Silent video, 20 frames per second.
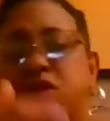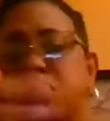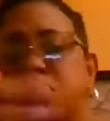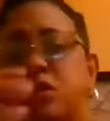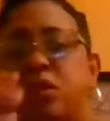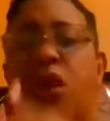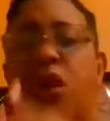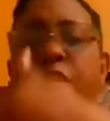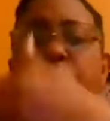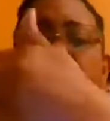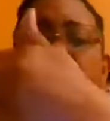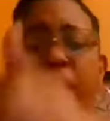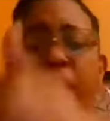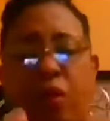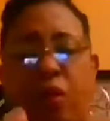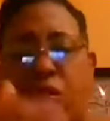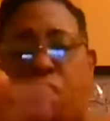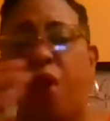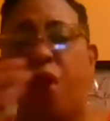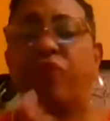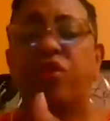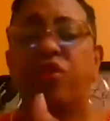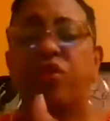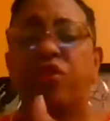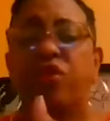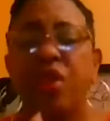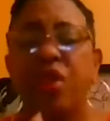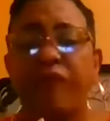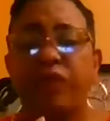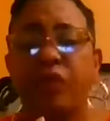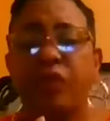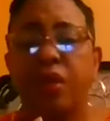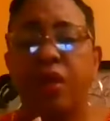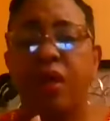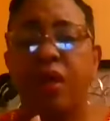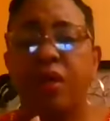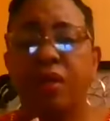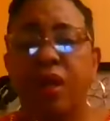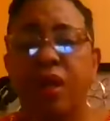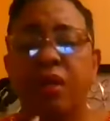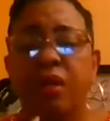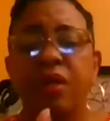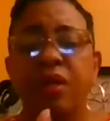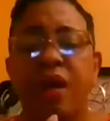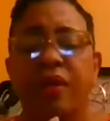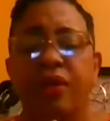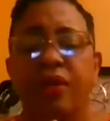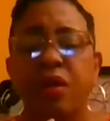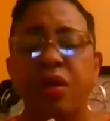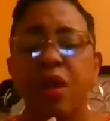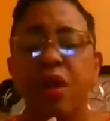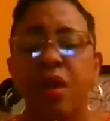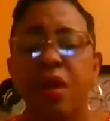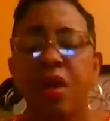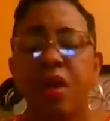snowballing, one thing after an- another.